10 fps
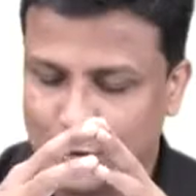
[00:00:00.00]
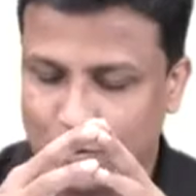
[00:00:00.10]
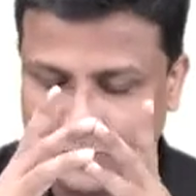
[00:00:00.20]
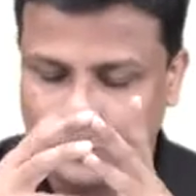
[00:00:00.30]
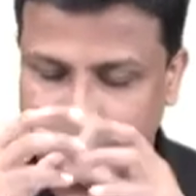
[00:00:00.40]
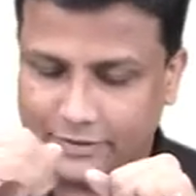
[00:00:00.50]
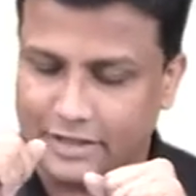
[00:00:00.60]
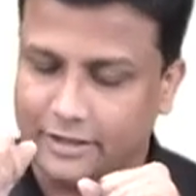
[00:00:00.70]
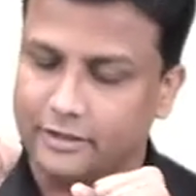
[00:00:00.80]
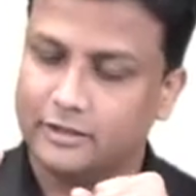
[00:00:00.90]
row,
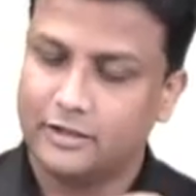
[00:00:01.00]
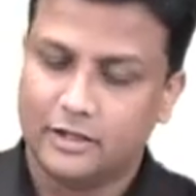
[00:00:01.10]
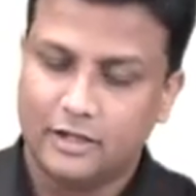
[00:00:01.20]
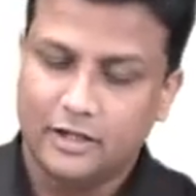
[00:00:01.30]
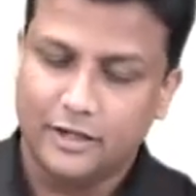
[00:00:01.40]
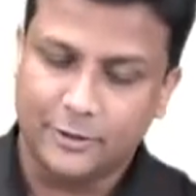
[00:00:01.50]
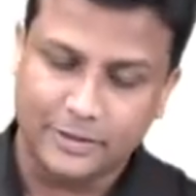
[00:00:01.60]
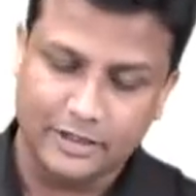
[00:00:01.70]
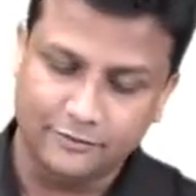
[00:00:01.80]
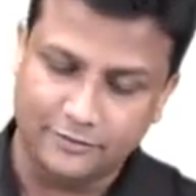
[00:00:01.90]
perfectly done. Now
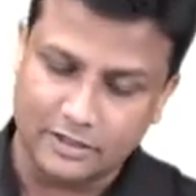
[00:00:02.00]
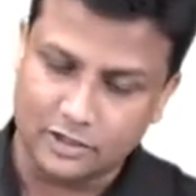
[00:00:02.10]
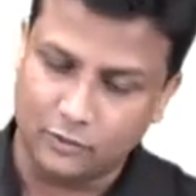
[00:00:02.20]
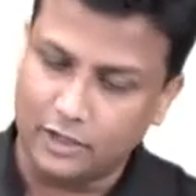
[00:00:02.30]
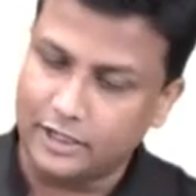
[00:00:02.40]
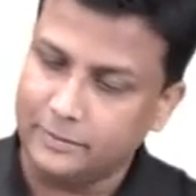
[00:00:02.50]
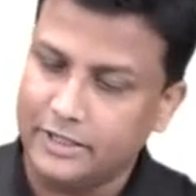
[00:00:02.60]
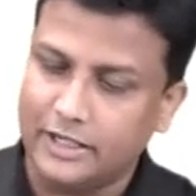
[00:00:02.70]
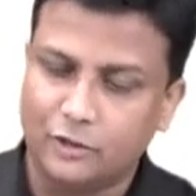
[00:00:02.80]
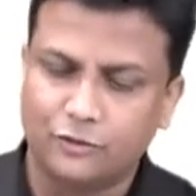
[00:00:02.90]
here first of all let
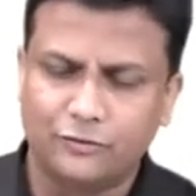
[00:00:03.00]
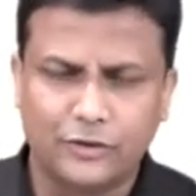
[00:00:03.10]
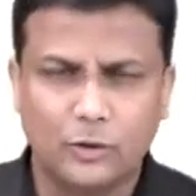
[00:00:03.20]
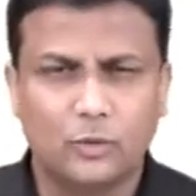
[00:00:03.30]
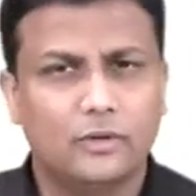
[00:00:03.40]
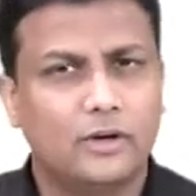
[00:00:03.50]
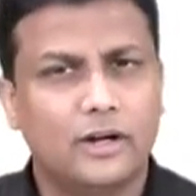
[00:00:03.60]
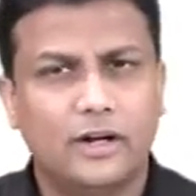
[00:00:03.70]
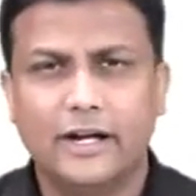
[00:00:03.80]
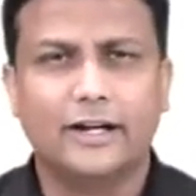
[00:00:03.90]
me tell you few
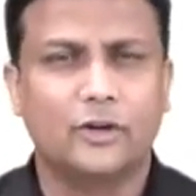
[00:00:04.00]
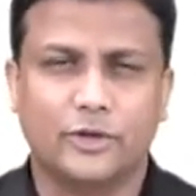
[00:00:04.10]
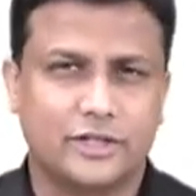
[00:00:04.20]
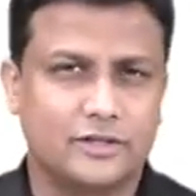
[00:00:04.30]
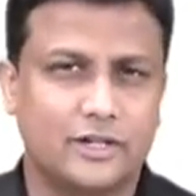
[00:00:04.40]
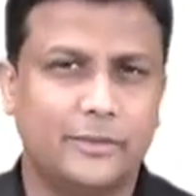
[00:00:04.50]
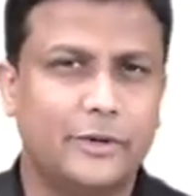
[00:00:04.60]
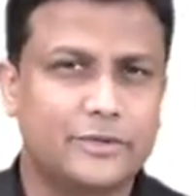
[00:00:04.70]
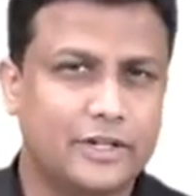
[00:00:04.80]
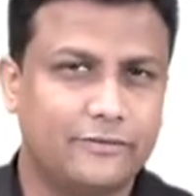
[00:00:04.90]
direct questions, I mean
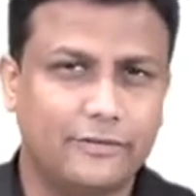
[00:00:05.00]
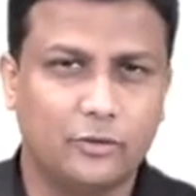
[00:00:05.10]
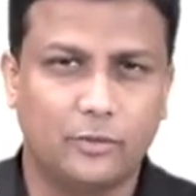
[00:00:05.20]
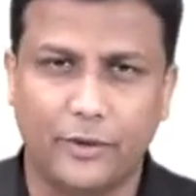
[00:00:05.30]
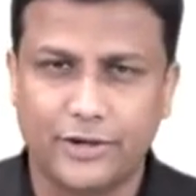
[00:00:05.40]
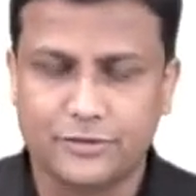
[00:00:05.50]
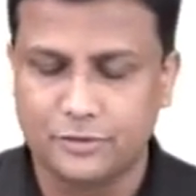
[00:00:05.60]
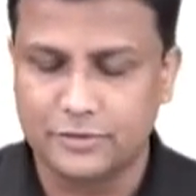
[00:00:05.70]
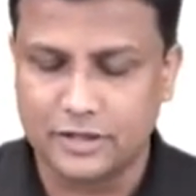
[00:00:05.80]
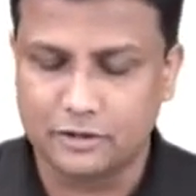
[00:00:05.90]
to say few points
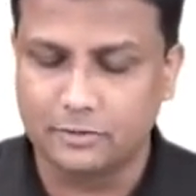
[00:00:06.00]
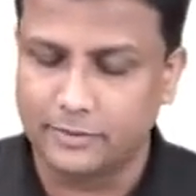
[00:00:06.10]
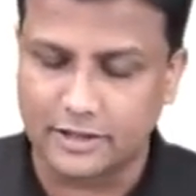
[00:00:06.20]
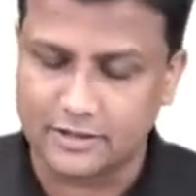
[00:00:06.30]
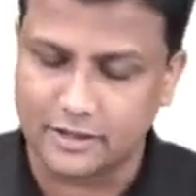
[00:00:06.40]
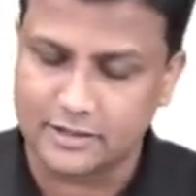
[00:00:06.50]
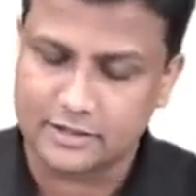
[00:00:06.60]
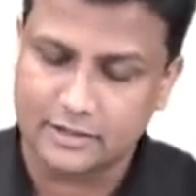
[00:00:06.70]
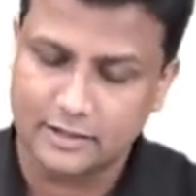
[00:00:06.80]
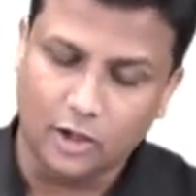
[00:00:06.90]
to just to memorize
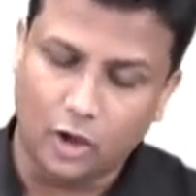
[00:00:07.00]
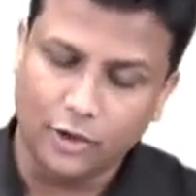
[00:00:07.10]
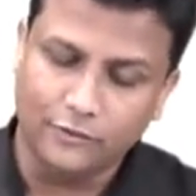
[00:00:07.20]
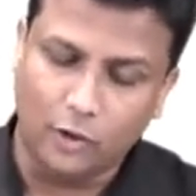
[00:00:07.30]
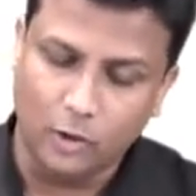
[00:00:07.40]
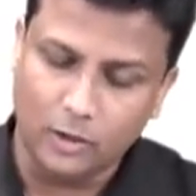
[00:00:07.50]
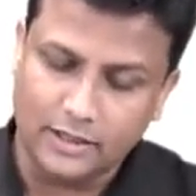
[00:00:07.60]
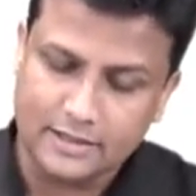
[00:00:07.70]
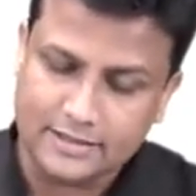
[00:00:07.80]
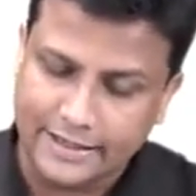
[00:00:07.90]
guys. Now out of
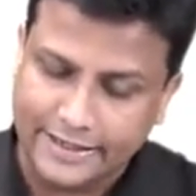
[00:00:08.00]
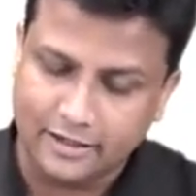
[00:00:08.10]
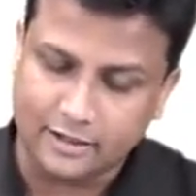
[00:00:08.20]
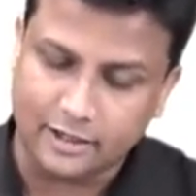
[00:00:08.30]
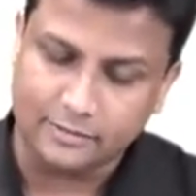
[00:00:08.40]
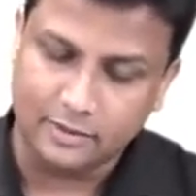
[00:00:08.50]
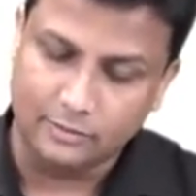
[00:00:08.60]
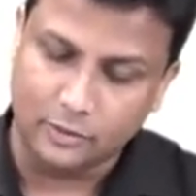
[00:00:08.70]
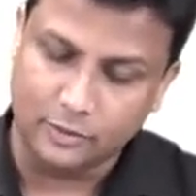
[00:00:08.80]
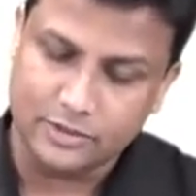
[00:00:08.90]
all these 8
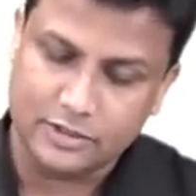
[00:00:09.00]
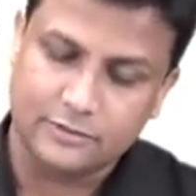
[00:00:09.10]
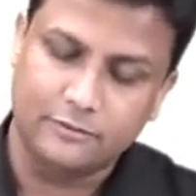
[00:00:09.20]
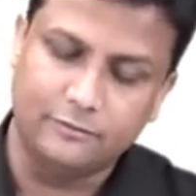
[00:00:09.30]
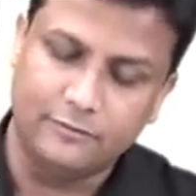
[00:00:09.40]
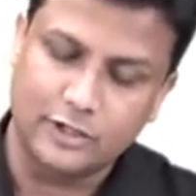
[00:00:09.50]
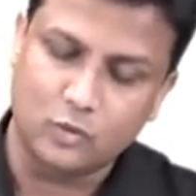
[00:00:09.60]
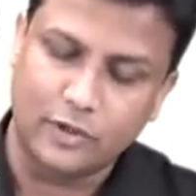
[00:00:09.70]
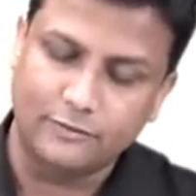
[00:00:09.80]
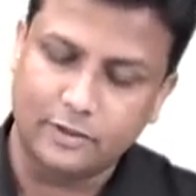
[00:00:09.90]
carpal bones,
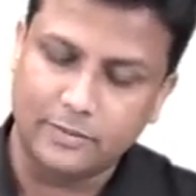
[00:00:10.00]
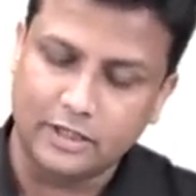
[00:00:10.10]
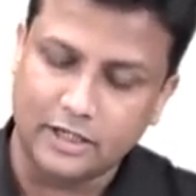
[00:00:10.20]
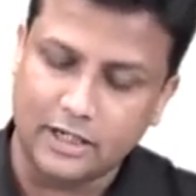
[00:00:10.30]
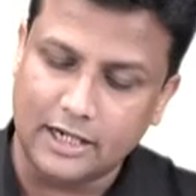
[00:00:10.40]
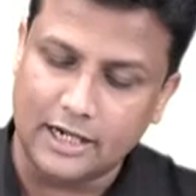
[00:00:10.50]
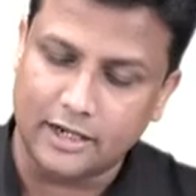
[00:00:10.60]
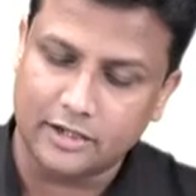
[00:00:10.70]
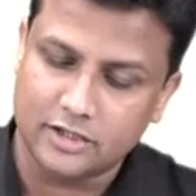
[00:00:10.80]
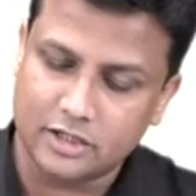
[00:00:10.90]
which one will be the
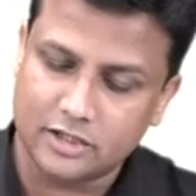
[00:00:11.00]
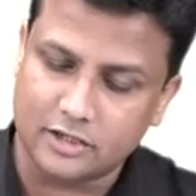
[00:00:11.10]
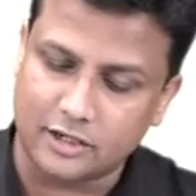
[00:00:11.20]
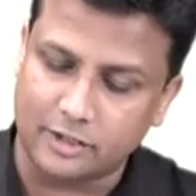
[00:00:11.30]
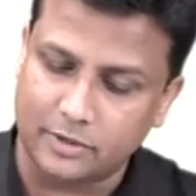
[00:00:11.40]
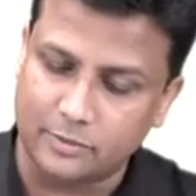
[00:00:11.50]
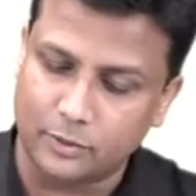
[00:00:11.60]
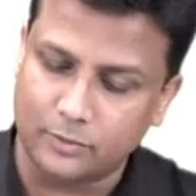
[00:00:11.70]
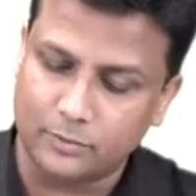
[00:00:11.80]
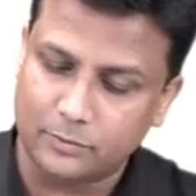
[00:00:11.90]
largest carpal
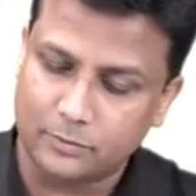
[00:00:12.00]
bone?